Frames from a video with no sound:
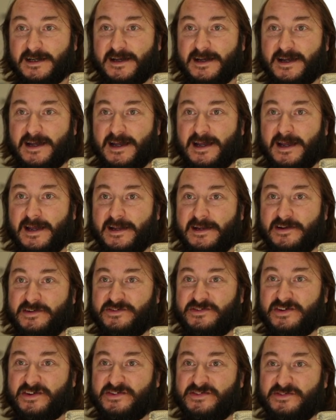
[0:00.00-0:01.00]
And it
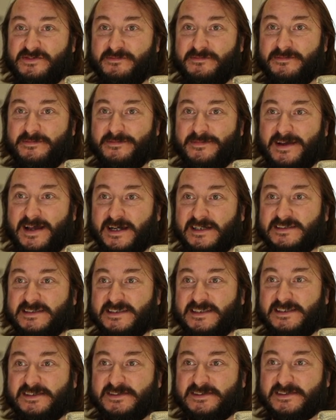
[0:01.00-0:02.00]
just
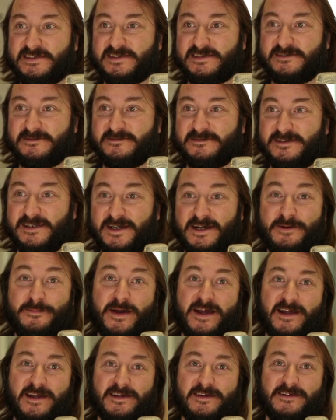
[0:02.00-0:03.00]
executes the
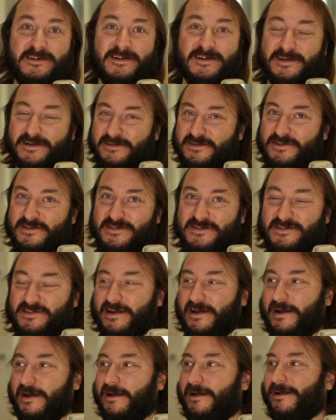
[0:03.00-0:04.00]
command. And it doesn't
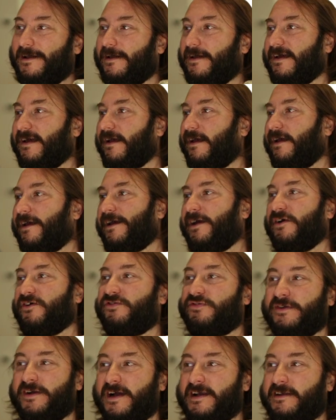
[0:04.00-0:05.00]
say, here's
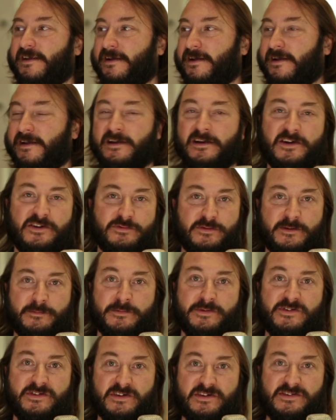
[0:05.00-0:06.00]
what I did, here's what was
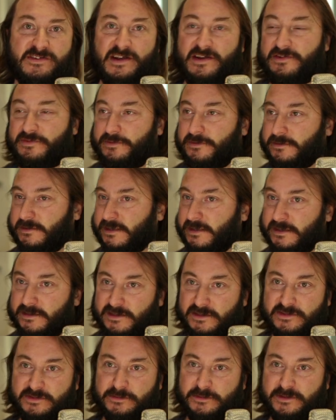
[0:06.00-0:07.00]
successful, here are the
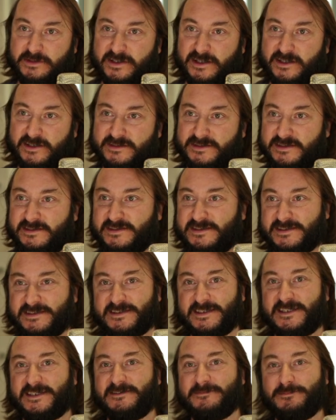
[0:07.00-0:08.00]
tool calls. It's just
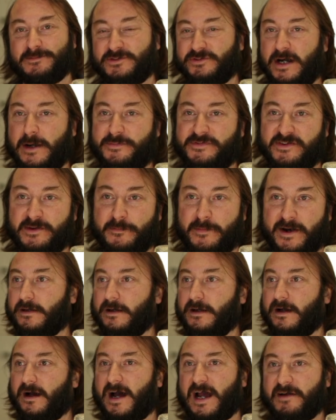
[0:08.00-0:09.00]
like drops the
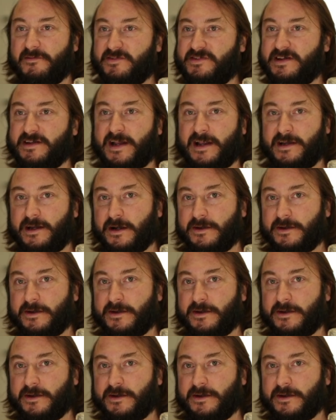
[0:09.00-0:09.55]
mic. I haven't seen any other